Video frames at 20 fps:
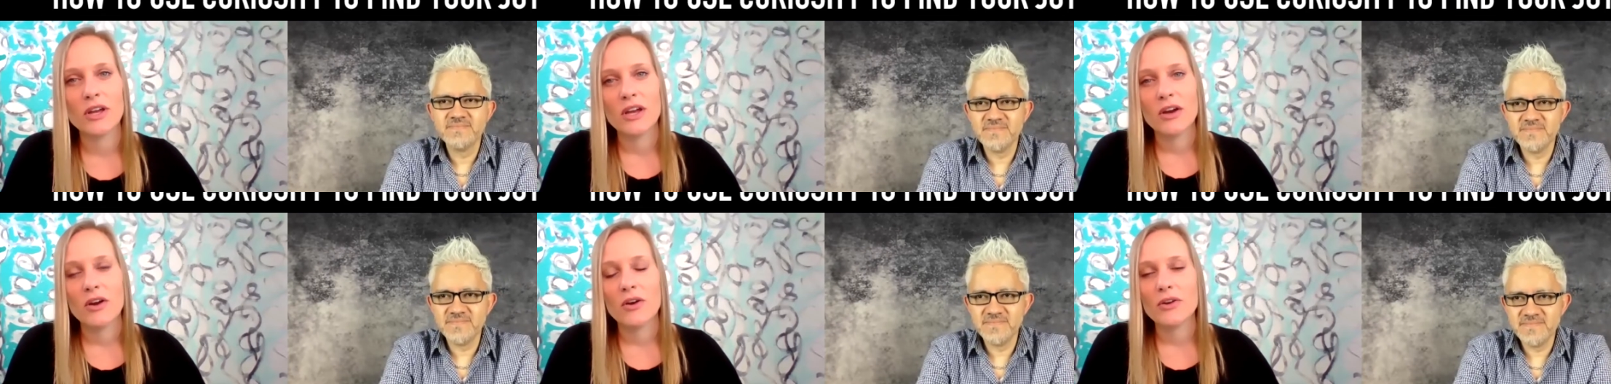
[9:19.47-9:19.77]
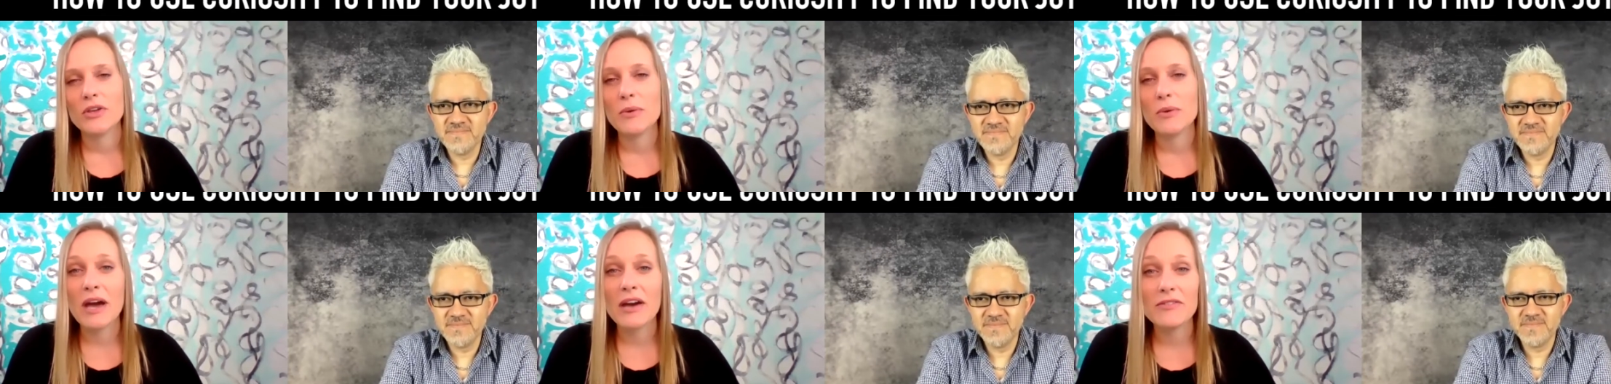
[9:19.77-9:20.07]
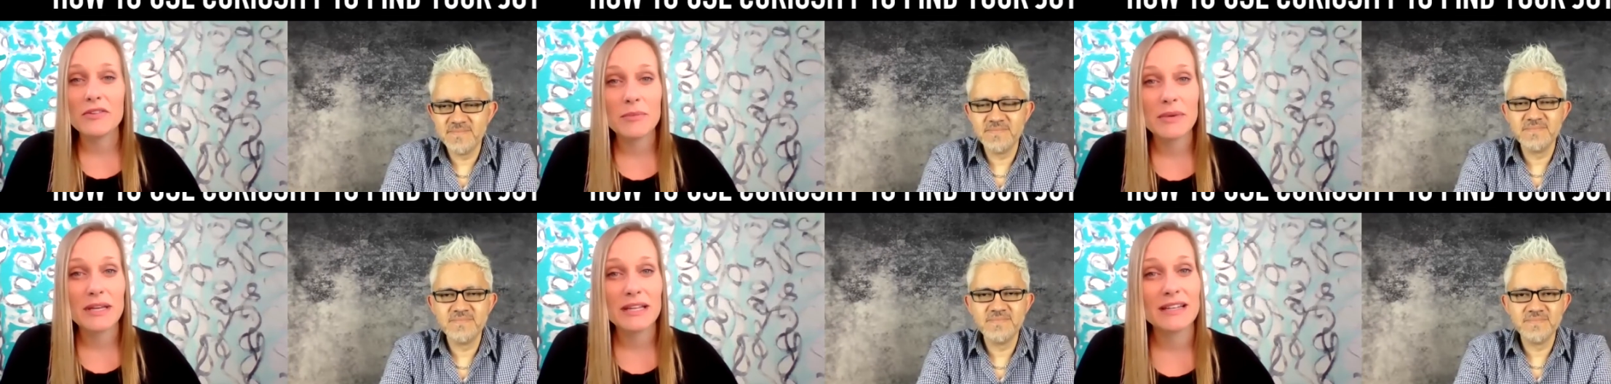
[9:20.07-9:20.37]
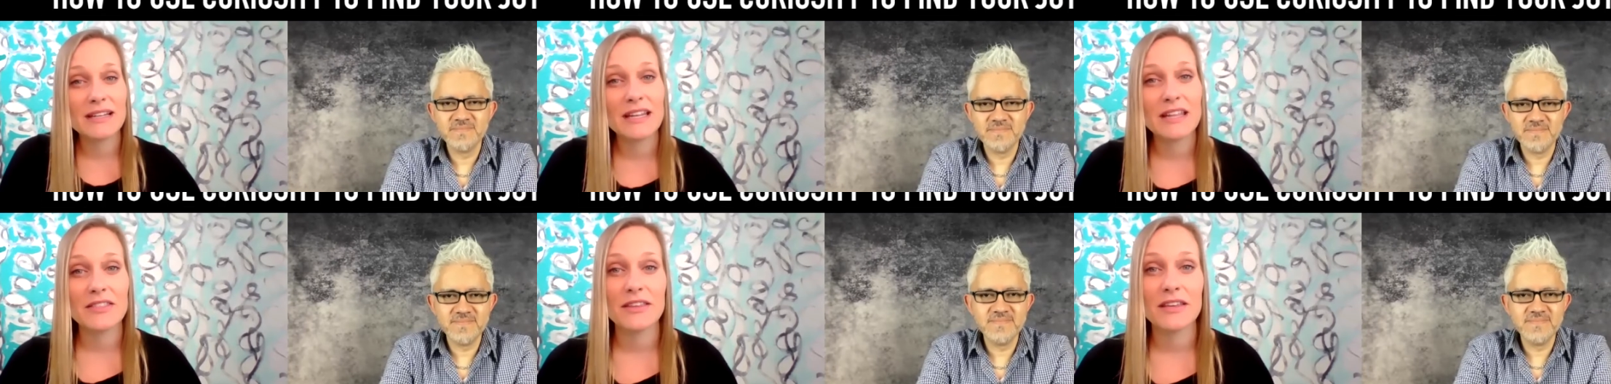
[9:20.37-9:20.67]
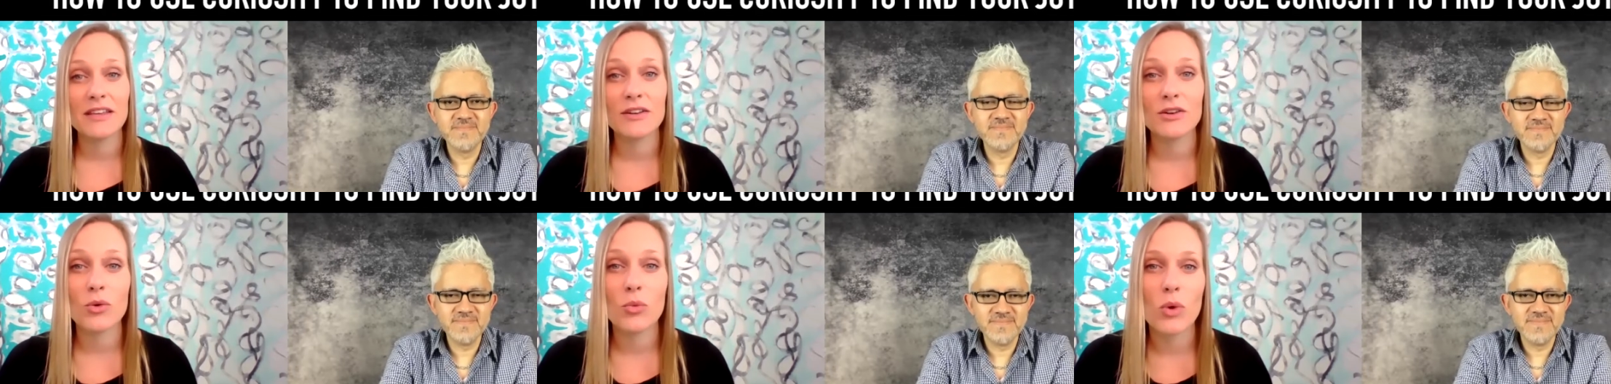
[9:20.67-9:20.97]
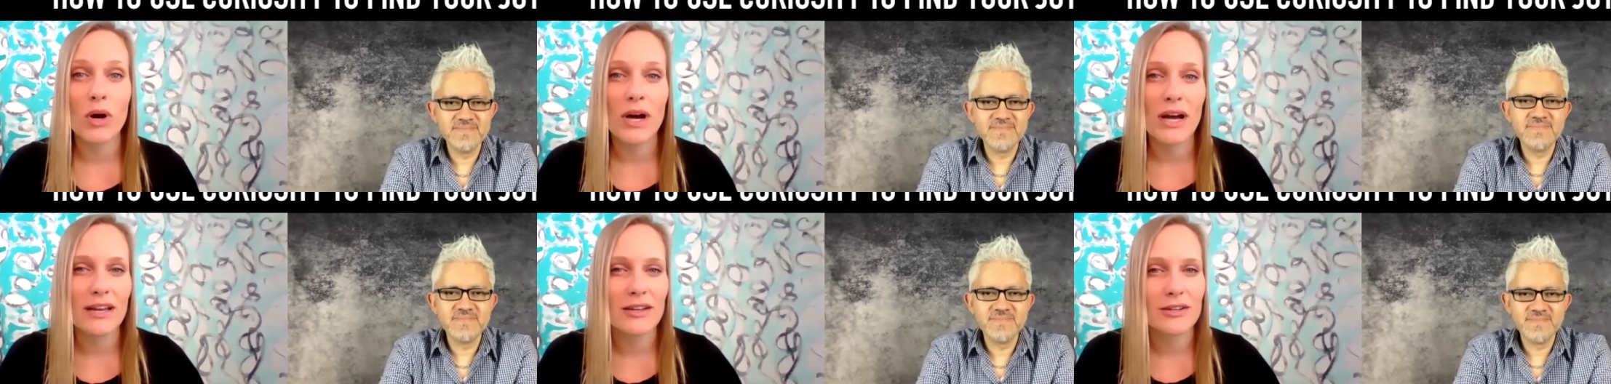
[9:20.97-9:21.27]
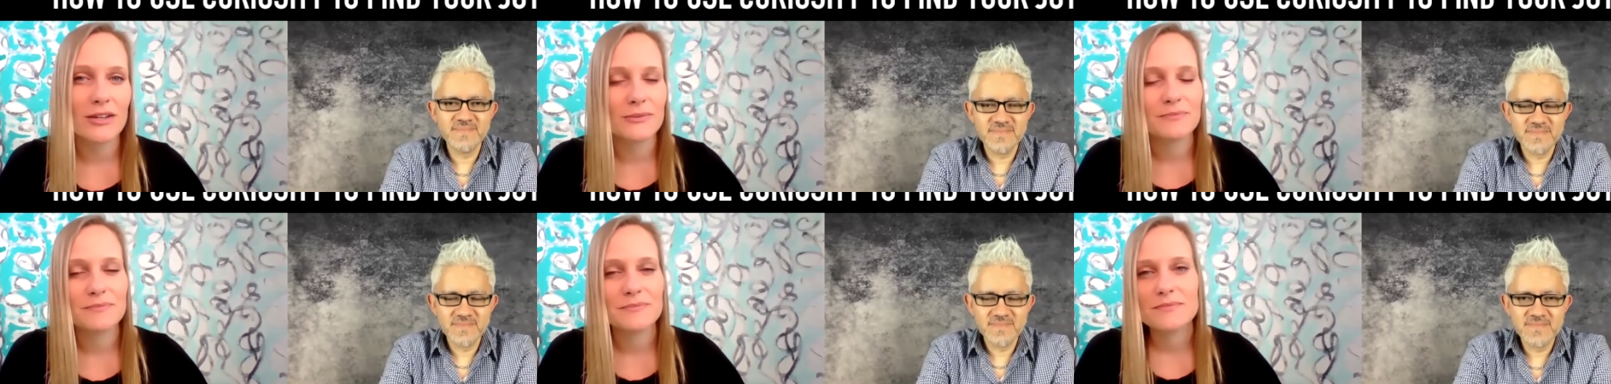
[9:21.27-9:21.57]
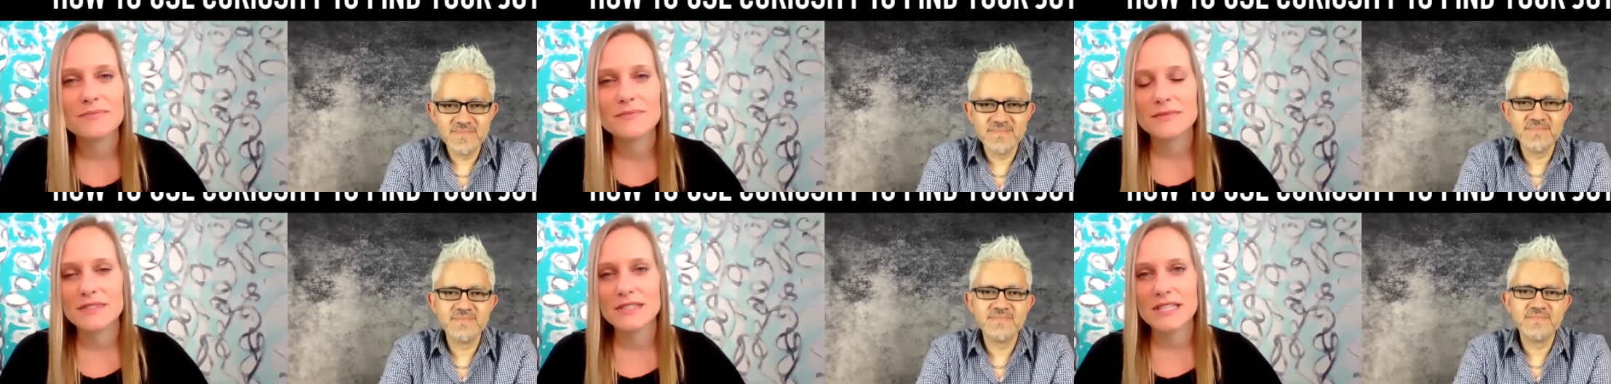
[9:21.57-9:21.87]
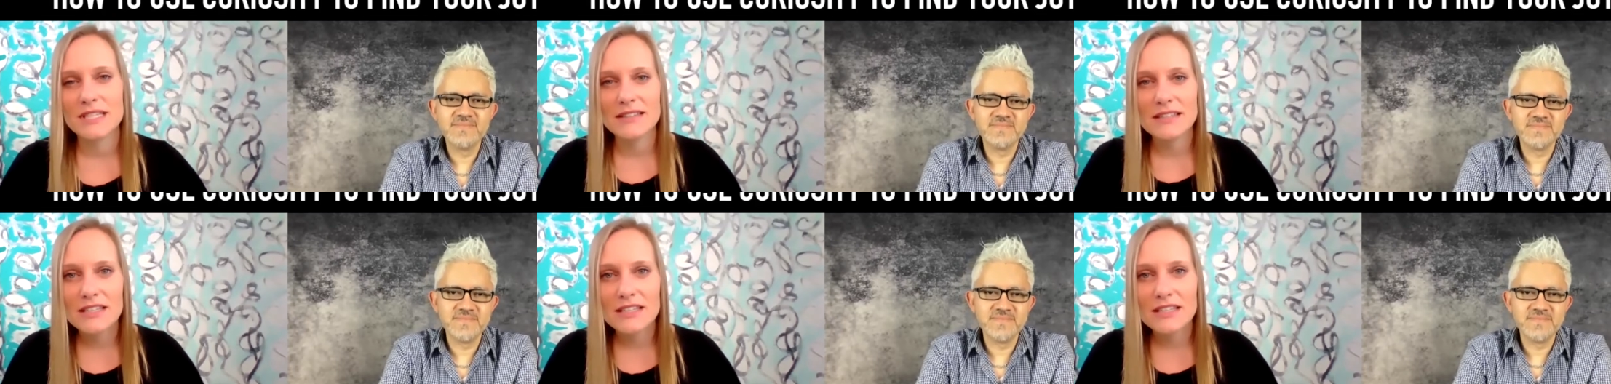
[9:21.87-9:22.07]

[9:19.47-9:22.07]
Speaker 1: or you haven't made anything in a while, take that